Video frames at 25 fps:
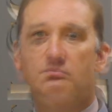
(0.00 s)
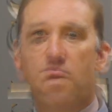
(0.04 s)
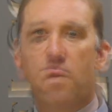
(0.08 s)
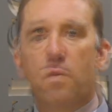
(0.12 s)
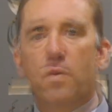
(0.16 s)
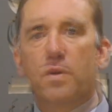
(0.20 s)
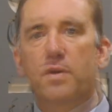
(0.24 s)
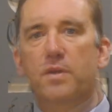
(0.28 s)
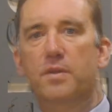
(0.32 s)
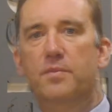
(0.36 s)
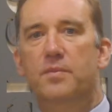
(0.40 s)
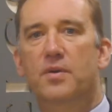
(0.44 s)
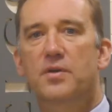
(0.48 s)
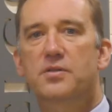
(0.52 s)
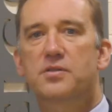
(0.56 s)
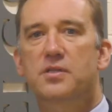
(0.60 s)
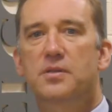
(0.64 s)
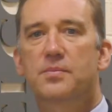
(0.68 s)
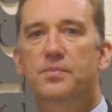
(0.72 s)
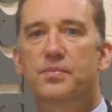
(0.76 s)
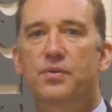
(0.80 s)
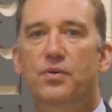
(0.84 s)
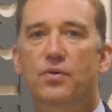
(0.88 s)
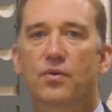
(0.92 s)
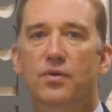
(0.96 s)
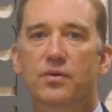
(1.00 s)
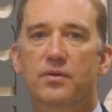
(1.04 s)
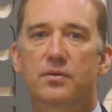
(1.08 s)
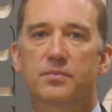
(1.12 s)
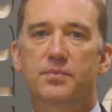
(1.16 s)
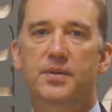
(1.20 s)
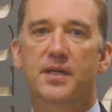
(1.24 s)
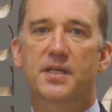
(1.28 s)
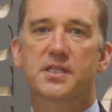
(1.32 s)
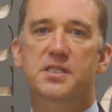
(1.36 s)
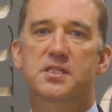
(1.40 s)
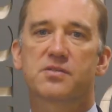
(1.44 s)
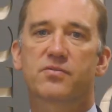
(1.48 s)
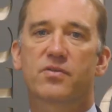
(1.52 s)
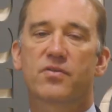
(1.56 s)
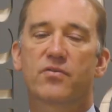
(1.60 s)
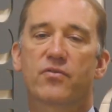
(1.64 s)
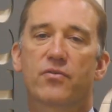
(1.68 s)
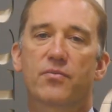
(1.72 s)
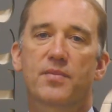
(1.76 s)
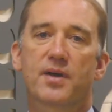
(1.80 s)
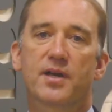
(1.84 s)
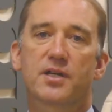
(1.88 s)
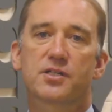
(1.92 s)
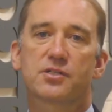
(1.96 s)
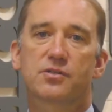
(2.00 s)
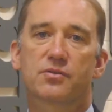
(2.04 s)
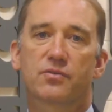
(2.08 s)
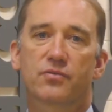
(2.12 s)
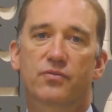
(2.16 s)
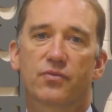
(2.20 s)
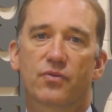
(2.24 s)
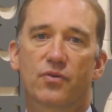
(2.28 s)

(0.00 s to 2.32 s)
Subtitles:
One of the most important pieces of information